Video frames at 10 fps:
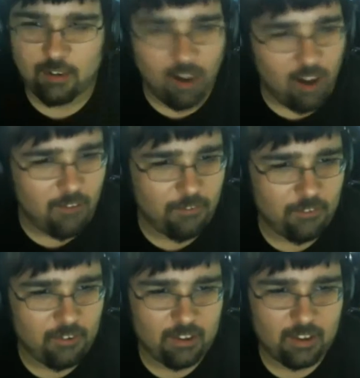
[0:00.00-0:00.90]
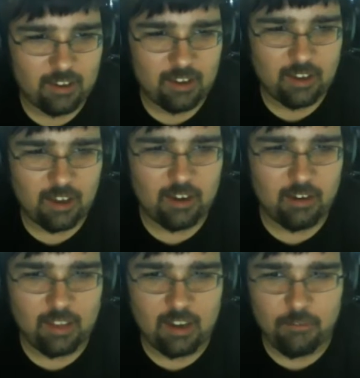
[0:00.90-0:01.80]
off? I know
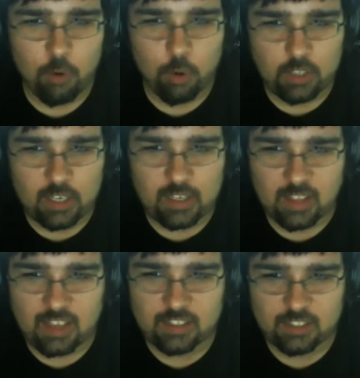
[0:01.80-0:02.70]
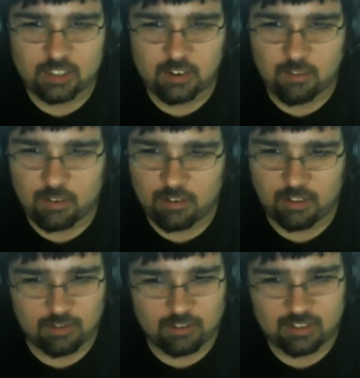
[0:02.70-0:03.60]
they did 14 last year. I wonder if
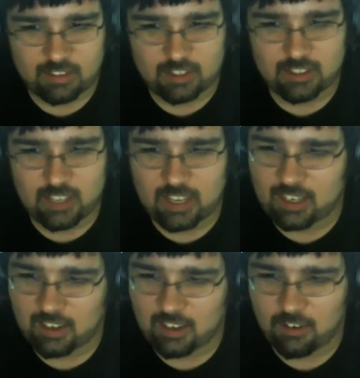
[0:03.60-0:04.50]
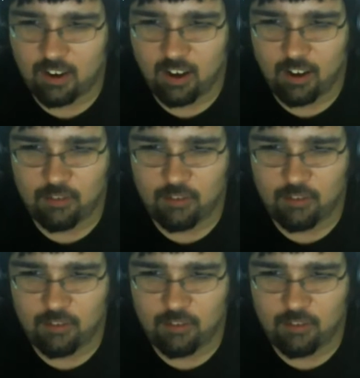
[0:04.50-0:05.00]
they're just taking a year off.